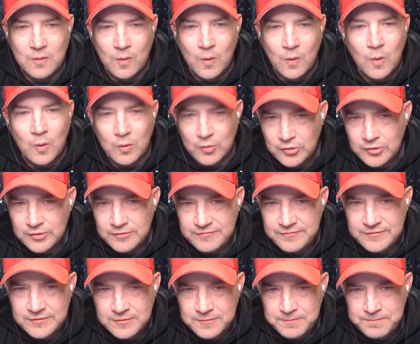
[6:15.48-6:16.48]
horror
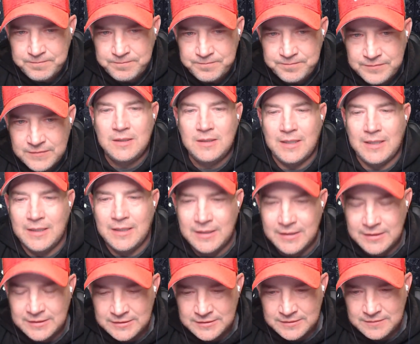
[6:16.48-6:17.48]
film,
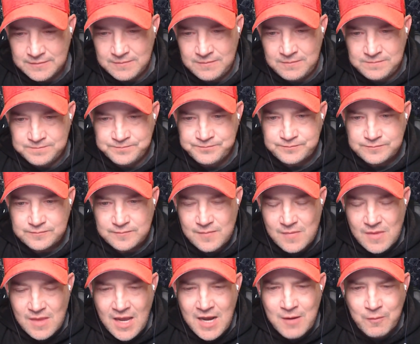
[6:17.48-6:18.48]
and
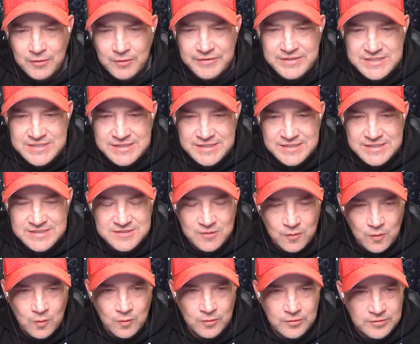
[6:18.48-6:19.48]
I really didn't get the
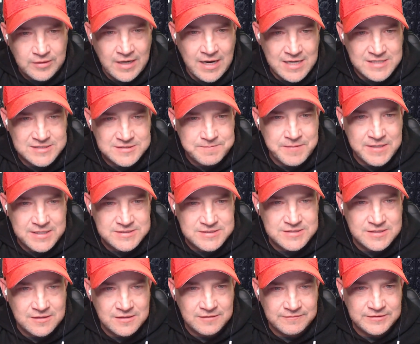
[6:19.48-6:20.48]
horror aspect
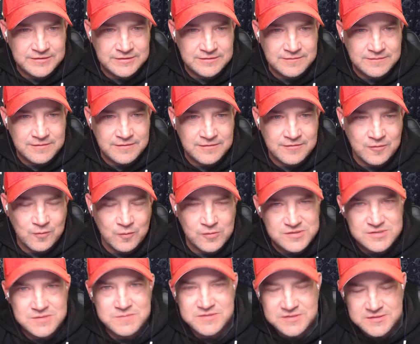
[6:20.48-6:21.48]
of it. There were
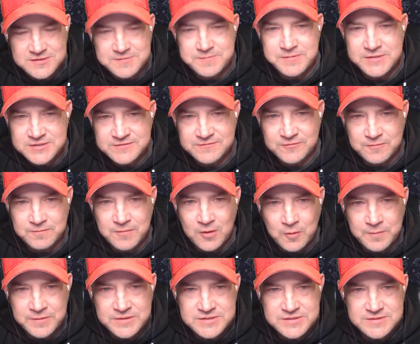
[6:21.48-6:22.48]
some suspenseful
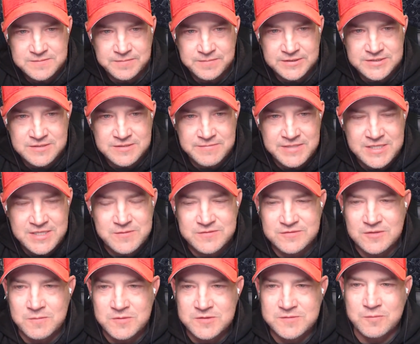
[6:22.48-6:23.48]
moments, but to me it was
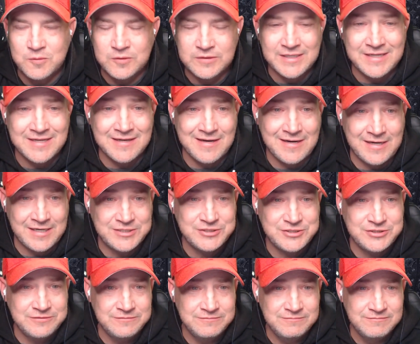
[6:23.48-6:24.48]
almost more like an
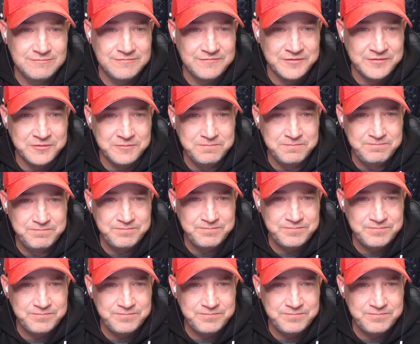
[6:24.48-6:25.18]
action film.